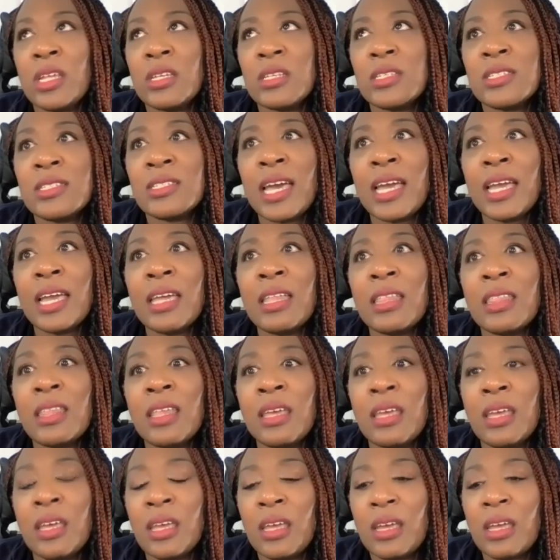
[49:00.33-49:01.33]
The second
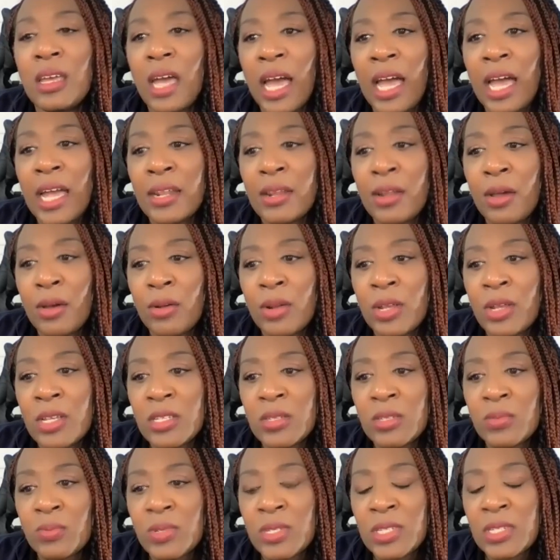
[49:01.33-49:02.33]
thing I
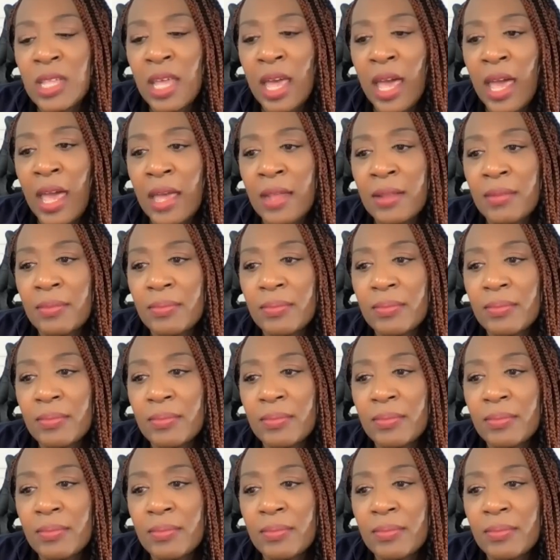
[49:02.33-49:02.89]
noticed was that